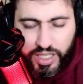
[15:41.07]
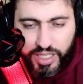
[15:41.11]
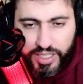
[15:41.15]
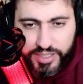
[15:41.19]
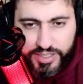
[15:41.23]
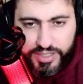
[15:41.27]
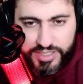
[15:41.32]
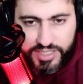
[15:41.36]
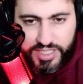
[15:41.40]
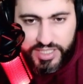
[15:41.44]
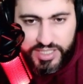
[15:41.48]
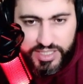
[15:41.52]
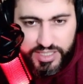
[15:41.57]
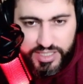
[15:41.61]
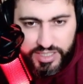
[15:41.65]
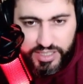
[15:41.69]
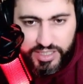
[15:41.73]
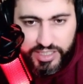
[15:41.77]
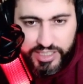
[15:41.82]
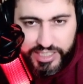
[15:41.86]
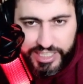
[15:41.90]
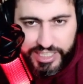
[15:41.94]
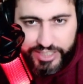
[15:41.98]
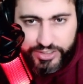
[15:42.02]
This is
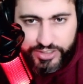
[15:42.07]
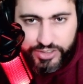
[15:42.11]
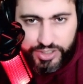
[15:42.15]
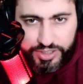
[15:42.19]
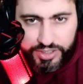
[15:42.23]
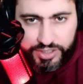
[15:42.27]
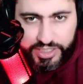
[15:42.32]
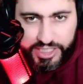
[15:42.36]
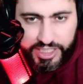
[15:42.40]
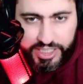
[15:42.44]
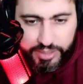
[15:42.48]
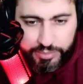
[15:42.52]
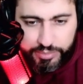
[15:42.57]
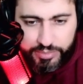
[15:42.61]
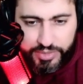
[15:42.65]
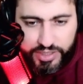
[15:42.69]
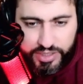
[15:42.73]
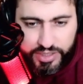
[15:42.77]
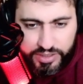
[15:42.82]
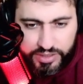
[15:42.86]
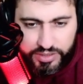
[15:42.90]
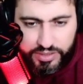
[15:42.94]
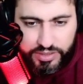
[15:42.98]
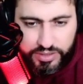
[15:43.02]
the Lantern game.
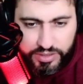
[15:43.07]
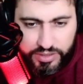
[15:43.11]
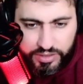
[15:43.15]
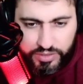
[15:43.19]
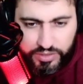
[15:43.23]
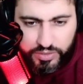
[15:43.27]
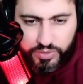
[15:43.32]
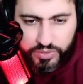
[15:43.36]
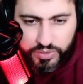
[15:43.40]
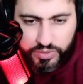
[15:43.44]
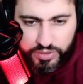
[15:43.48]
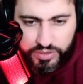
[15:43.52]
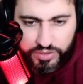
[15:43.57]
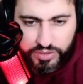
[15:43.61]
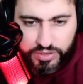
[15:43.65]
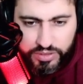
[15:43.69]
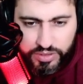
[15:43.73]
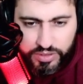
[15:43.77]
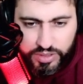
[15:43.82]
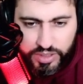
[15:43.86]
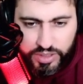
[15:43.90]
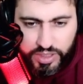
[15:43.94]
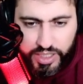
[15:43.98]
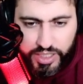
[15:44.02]

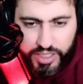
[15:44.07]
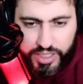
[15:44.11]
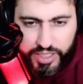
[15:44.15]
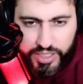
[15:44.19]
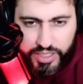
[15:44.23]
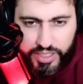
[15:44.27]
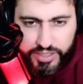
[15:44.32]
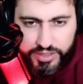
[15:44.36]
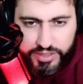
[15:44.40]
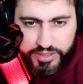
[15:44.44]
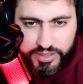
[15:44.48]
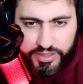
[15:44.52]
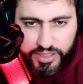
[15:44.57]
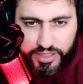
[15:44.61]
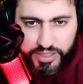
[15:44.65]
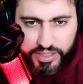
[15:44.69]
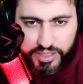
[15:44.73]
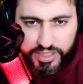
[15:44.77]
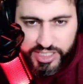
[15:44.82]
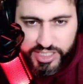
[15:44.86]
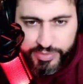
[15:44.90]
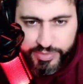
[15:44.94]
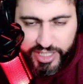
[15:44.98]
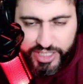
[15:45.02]
And in
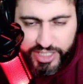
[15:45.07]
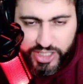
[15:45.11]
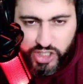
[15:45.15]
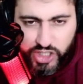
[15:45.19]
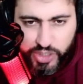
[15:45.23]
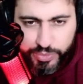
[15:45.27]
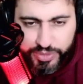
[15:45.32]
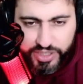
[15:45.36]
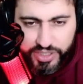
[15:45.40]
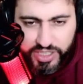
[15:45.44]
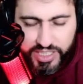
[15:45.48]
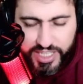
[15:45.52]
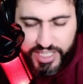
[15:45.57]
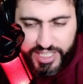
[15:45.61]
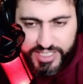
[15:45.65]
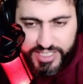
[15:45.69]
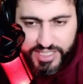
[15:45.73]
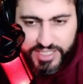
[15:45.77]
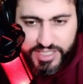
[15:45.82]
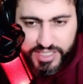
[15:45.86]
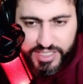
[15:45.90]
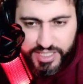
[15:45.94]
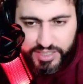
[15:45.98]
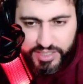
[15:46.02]
this matchup here, as
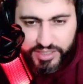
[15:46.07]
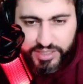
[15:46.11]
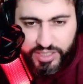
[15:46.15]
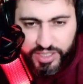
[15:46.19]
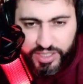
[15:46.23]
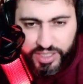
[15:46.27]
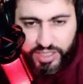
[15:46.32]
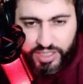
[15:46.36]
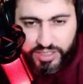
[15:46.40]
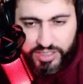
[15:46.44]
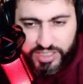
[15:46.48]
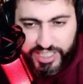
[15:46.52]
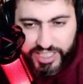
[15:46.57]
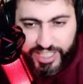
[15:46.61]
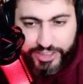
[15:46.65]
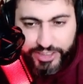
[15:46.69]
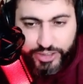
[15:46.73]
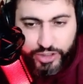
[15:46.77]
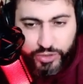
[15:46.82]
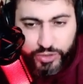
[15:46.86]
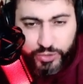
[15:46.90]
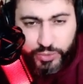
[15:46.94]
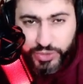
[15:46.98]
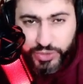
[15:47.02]
I said, try
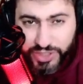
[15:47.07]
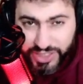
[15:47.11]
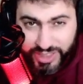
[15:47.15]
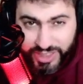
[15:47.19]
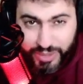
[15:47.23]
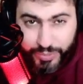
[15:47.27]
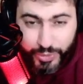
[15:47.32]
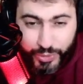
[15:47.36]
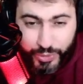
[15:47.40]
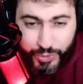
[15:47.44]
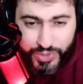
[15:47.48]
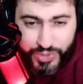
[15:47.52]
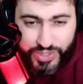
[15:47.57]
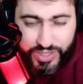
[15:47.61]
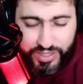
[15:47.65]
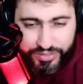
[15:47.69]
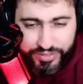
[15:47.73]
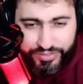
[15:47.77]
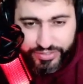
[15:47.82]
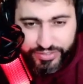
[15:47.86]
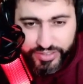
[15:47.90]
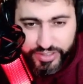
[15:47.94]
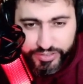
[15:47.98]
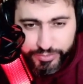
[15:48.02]
to get a boost
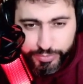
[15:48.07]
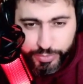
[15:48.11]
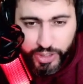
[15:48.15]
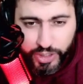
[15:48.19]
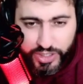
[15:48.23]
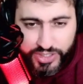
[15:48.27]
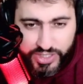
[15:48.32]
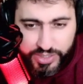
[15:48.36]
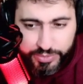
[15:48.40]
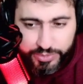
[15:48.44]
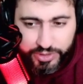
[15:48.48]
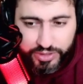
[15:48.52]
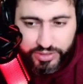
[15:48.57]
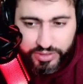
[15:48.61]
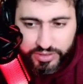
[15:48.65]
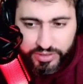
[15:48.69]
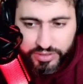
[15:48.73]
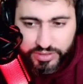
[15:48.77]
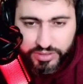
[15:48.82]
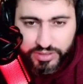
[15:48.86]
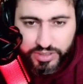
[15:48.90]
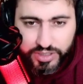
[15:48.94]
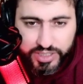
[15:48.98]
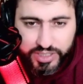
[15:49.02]
if possible.
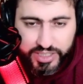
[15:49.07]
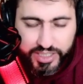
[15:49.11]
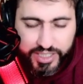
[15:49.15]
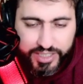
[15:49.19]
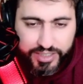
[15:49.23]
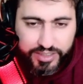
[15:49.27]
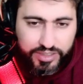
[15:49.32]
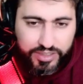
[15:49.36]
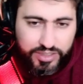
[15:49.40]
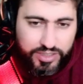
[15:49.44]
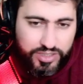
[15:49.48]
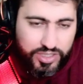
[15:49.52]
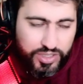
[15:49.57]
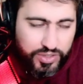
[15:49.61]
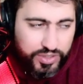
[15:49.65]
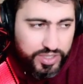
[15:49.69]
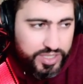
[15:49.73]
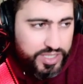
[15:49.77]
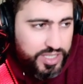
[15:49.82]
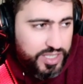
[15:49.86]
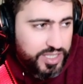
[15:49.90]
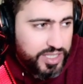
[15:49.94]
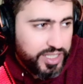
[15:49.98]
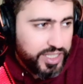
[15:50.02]
Okay, so
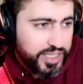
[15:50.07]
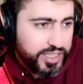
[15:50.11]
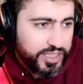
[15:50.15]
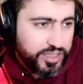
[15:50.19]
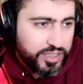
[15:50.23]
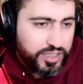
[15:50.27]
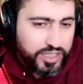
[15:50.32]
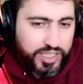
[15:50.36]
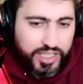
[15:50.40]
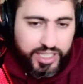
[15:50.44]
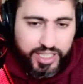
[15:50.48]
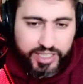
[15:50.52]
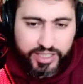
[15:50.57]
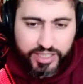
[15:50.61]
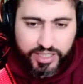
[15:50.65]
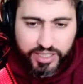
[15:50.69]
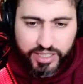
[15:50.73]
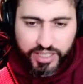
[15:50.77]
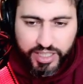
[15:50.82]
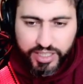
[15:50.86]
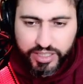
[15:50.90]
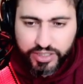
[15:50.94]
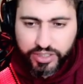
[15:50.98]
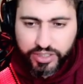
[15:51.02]
this is like, okay, I think